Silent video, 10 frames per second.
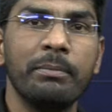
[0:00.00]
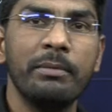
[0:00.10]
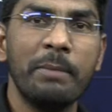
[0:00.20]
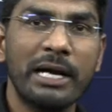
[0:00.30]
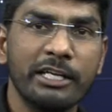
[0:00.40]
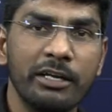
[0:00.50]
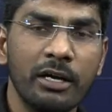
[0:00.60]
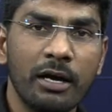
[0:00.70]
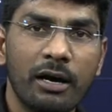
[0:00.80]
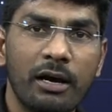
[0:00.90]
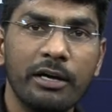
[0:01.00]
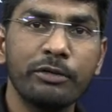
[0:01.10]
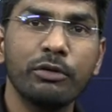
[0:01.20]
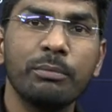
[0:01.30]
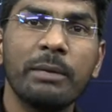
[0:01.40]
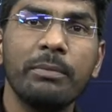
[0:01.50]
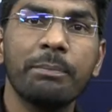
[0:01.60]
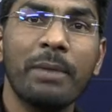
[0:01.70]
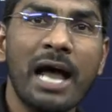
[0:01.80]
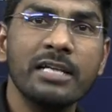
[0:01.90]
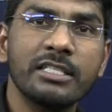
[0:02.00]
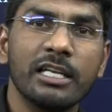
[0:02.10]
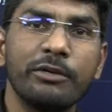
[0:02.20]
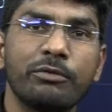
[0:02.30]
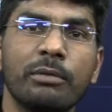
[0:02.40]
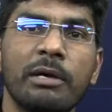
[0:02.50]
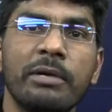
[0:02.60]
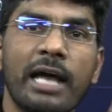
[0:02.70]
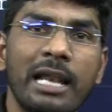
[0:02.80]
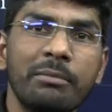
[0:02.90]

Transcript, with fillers: maybe bacteria uh, it could maybe plant cell it could maybe